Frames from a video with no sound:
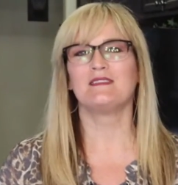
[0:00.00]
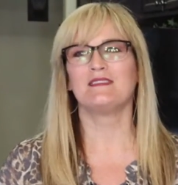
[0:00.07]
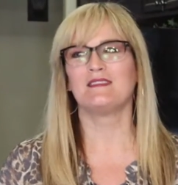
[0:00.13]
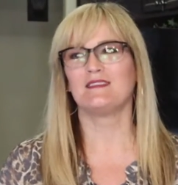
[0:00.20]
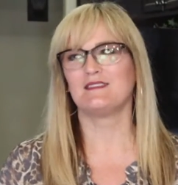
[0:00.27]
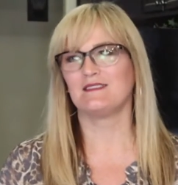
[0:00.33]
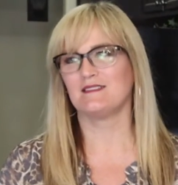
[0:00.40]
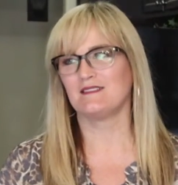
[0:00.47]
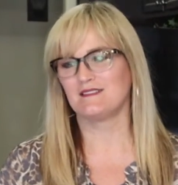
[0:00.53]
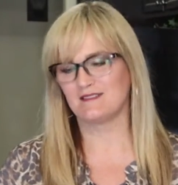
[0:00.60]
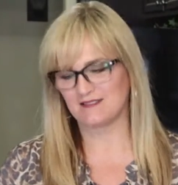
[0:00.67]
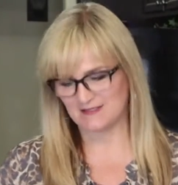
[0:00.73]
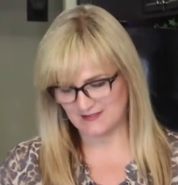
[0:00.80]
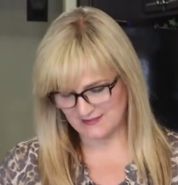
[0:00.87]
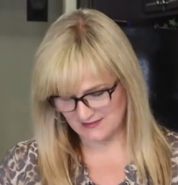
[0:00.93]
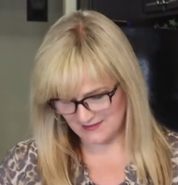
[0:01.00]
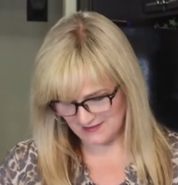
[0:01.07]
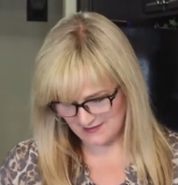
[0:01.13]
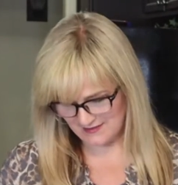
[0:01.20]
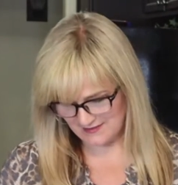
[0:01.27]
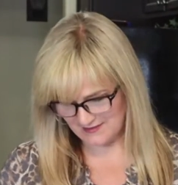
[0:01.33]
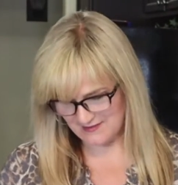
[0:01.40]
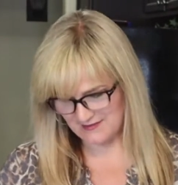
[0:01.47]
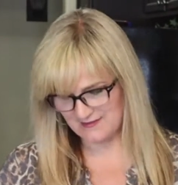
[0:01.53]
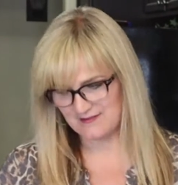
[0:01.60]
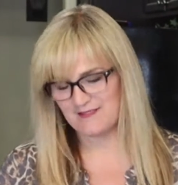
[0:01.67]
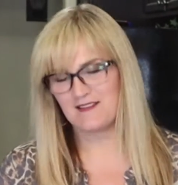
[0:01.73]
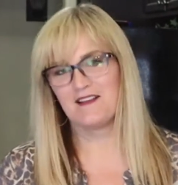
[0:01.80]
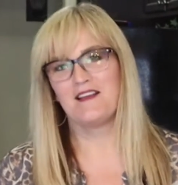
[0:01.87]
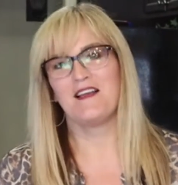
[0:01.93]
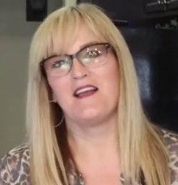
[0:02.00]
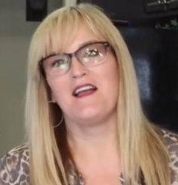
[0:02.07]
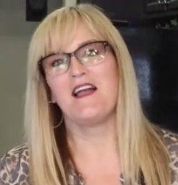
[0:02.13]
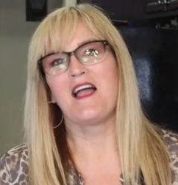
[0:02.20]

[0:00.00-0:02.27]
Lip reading: (silence)